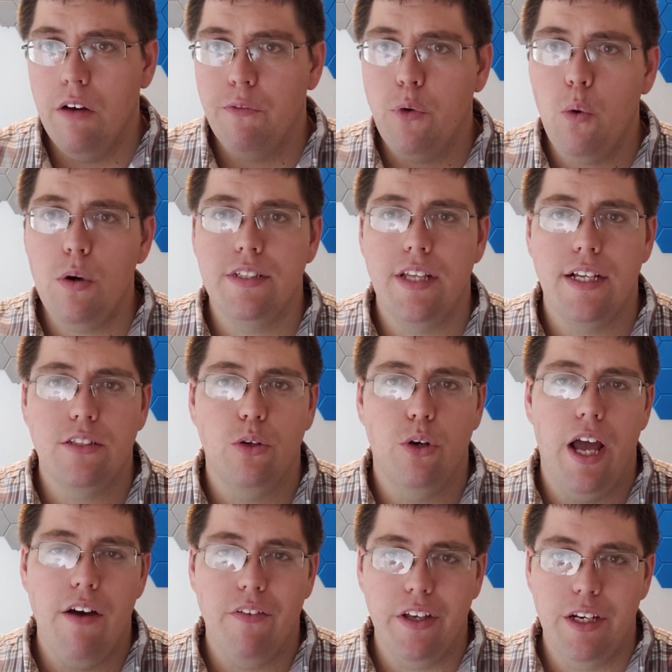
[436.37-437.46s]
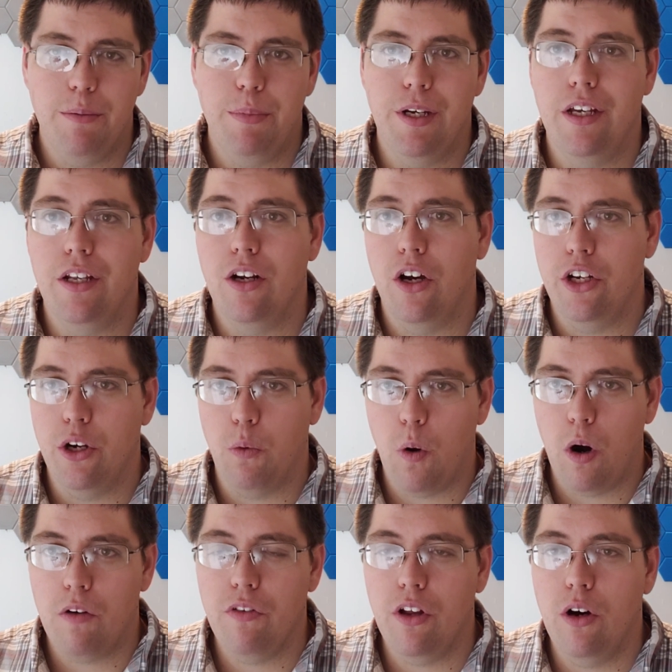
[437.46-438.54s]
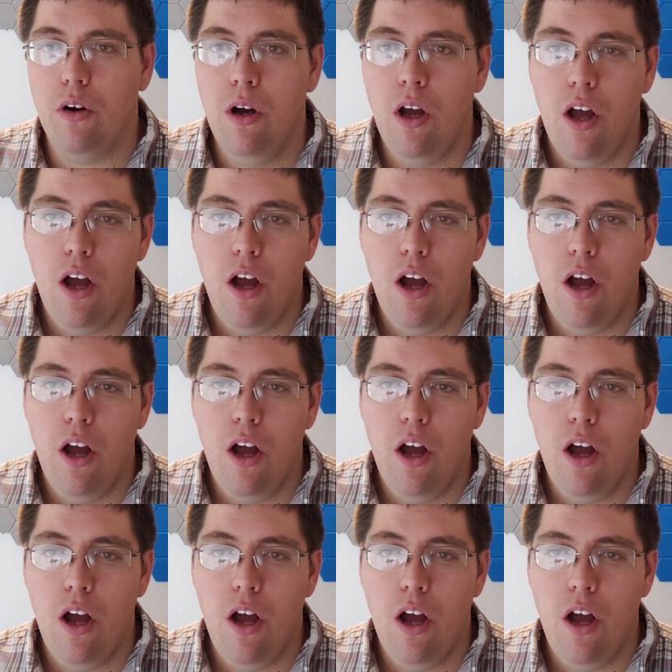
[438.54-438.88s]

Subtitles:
Of course, that's going to heavily depend on your workflow.